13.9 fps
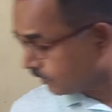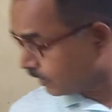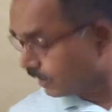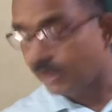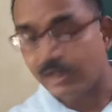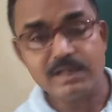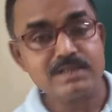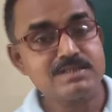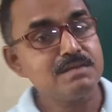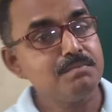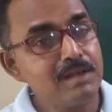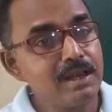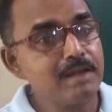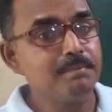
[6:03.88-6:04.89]
In a
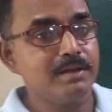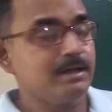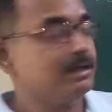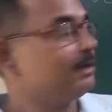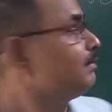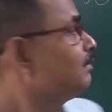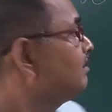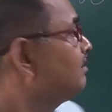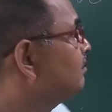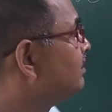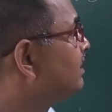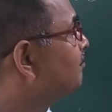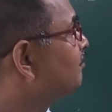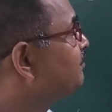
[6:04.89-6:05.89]
similar manner, we
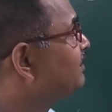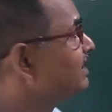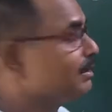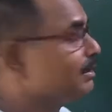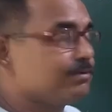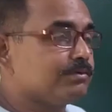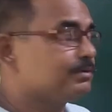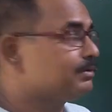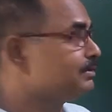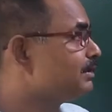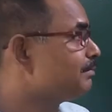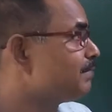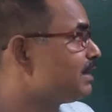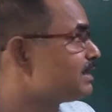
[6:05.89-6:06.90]
can find out the
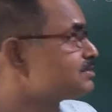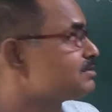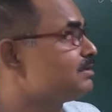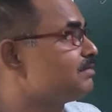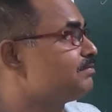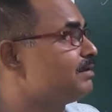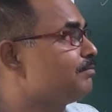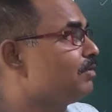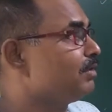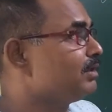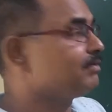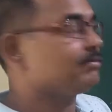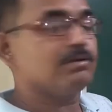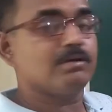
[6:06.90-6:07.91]
mass of a
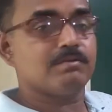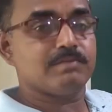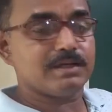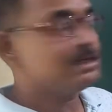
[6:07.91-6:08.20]
molecule of a